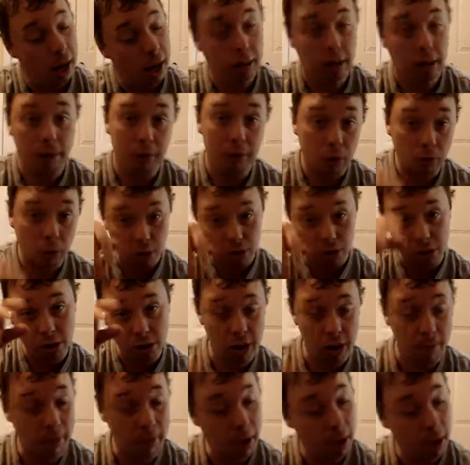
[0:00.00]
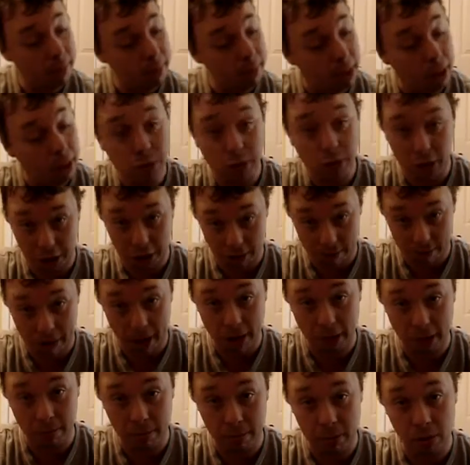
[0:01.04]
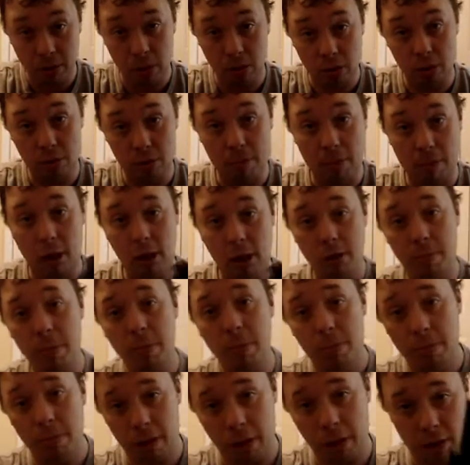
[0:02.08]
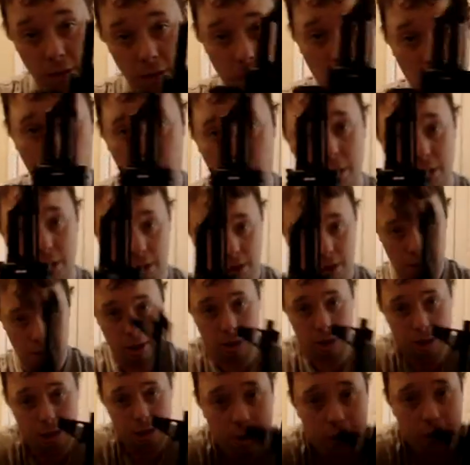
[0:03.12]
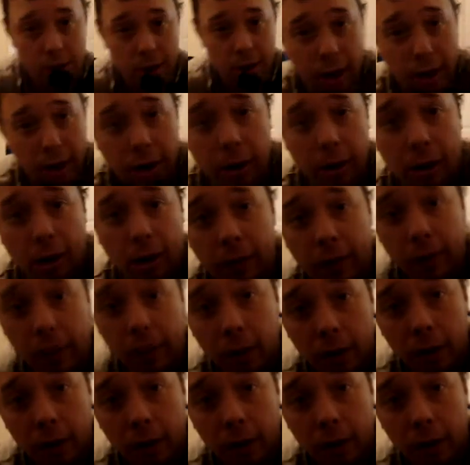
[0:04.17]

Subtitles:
Leave your questions at the bottom and I'll try to get back to them as soon as possible. Thank you for watching. King D signing off.